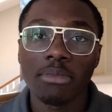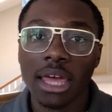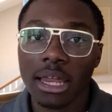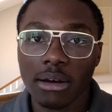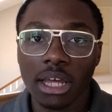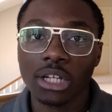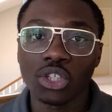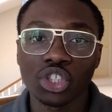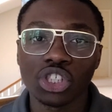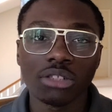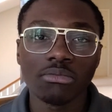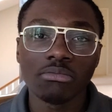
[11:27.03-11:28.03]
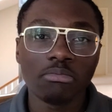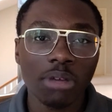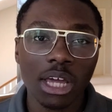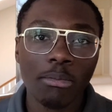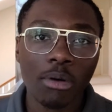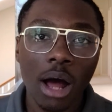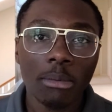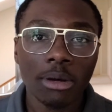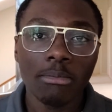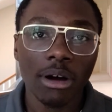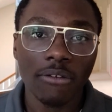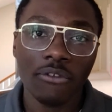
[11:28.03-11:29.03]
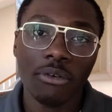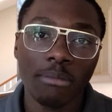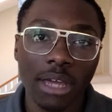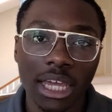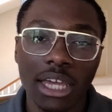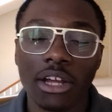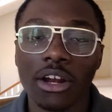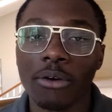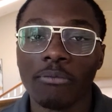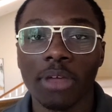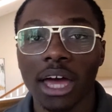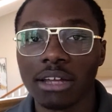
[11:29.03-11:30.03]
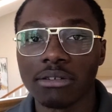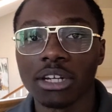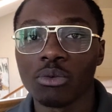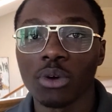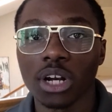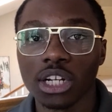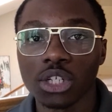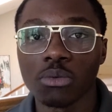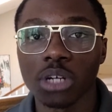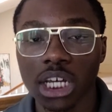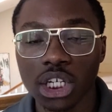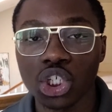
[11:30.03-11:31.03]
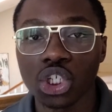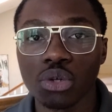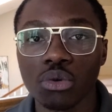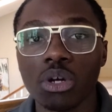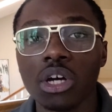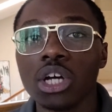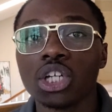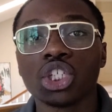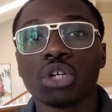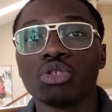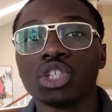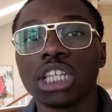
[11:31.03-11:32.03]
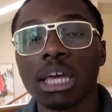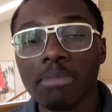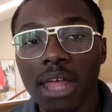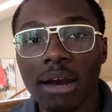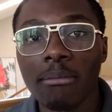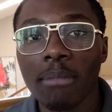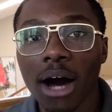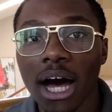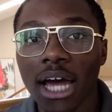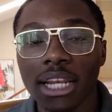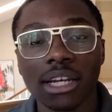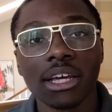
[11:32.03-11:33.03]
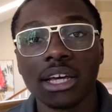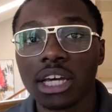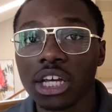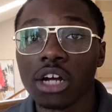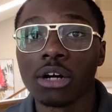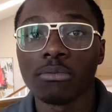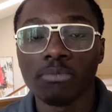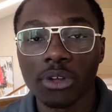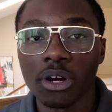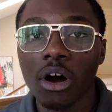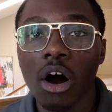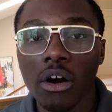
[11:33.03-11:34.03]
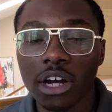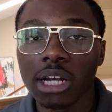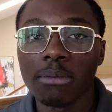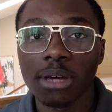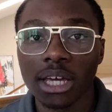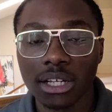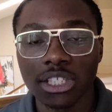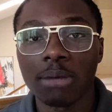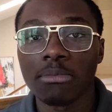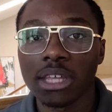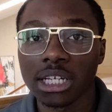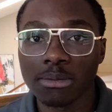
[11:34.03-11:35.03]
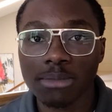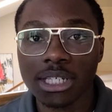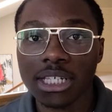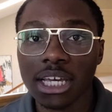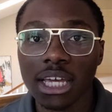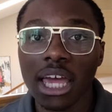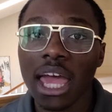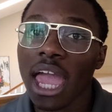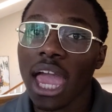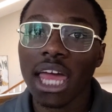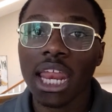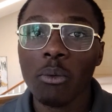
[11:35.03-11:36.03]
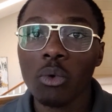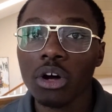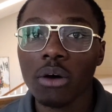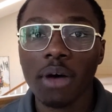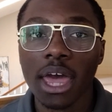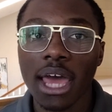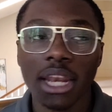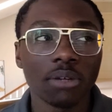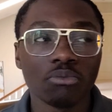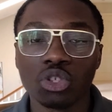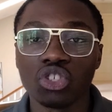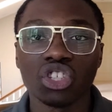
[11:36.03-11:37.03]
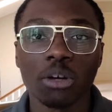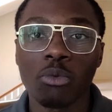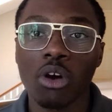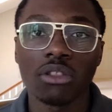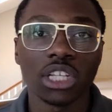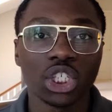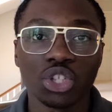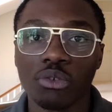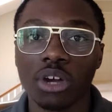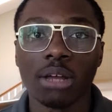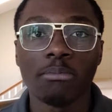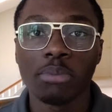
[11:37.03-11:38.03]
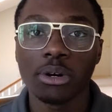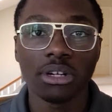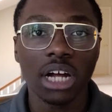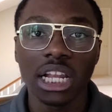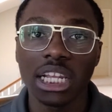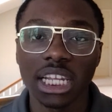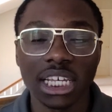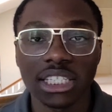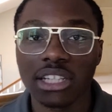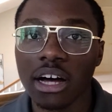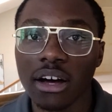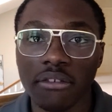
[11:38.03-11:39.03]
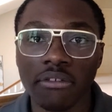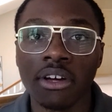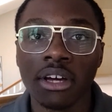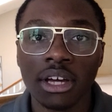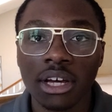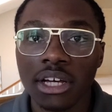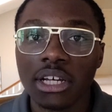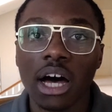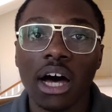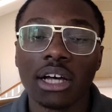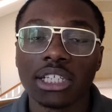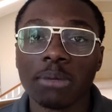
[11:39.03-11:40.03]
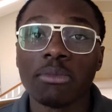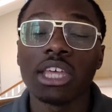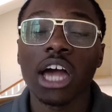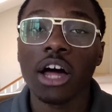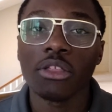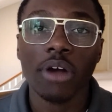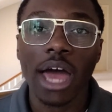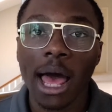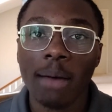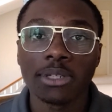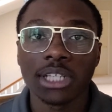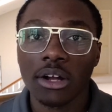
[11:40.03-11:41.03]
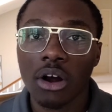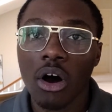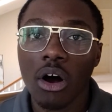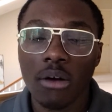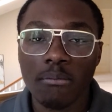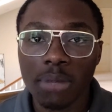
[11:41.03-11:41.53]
then it shouldn't be a problem. But for me, you know, I did run into an issue. So just keep that in mind. You know, there are going to be some things missing, and I will go ahead and just somewhere on this screen put a list of some of the other apps that are